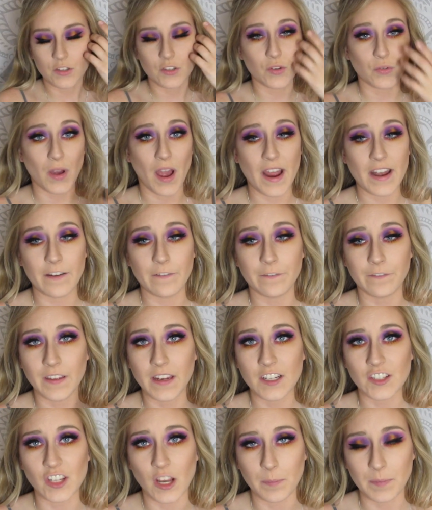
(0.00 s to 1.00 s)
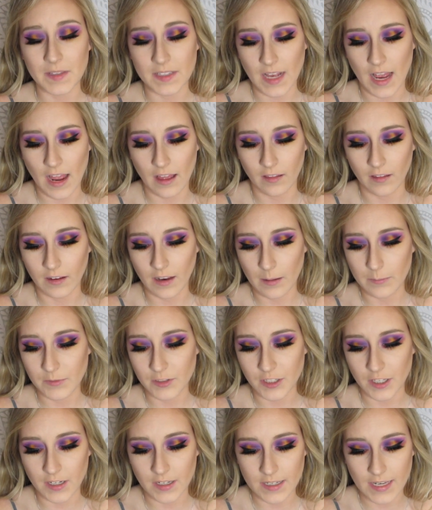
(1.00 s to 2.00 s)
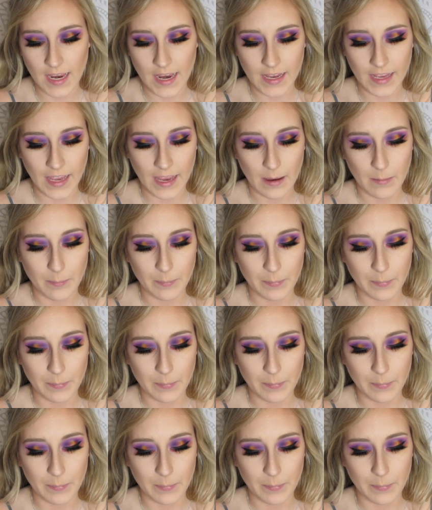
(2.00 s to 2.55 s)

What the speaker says: To kind of finish up this eye look, I'm just going to take a